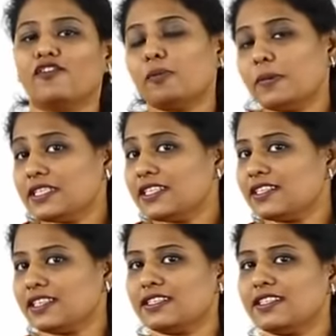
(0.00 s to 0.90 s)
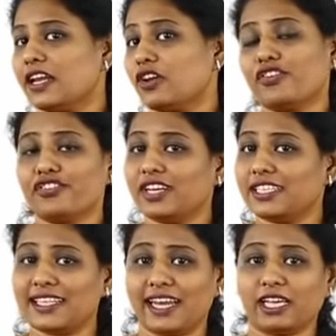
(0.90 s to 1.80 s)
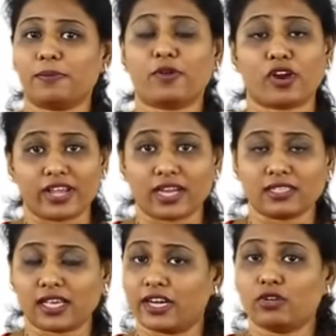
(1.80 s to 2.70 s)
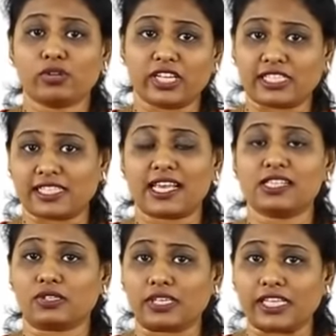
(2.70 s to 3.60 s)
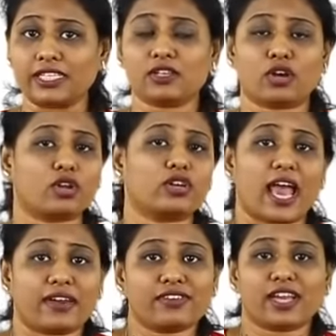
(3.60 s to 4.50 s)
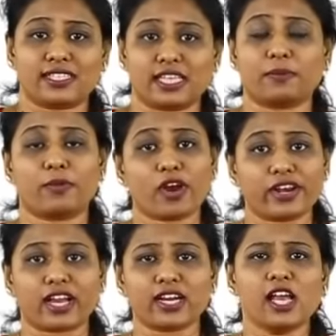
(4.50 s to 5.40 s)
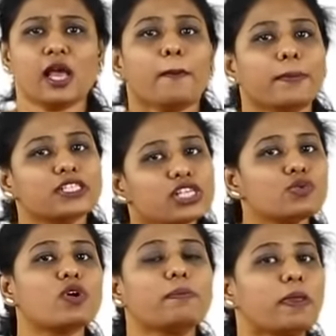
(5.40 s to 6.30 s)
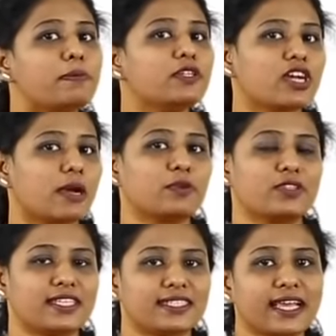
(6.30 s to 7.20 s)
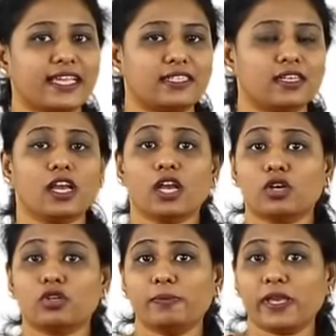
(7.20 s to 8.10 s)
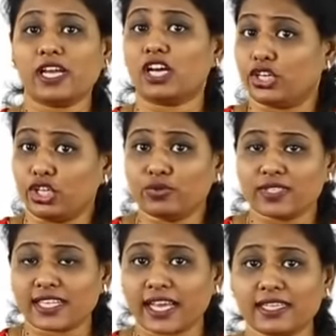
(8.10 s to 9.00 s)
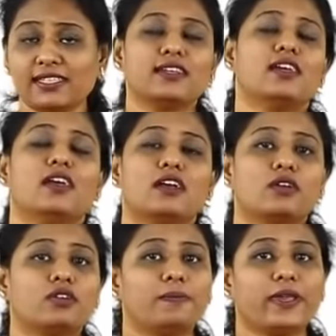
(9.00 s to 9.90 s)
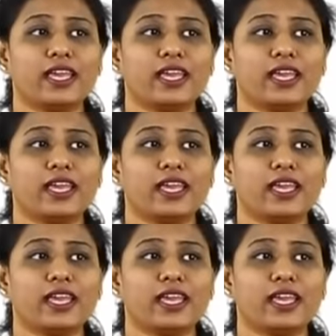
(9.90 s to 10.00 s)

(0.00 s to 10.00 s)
For businesses that are not really selling a product and don't need sales or leads, or not advertising a product, but just want people to come to their site, could be a news site, could